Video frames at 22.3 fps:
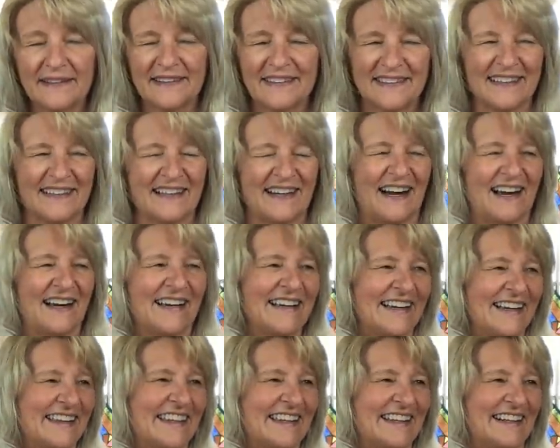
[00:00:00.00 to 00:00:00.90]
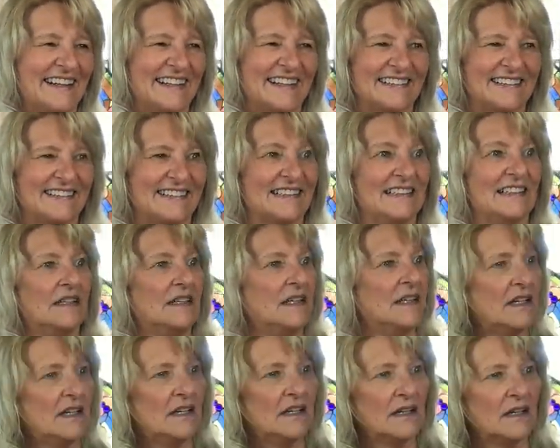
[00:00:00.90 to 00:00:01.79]
I thought,
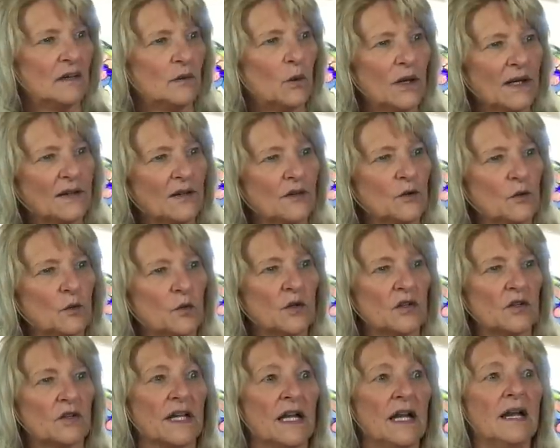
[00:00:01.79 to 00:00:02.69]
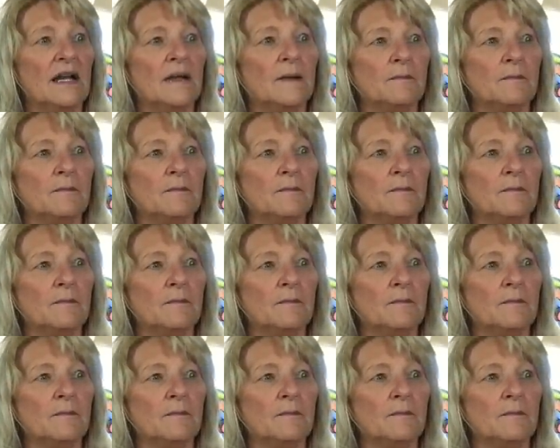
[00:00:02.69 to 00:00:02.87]
what in the world?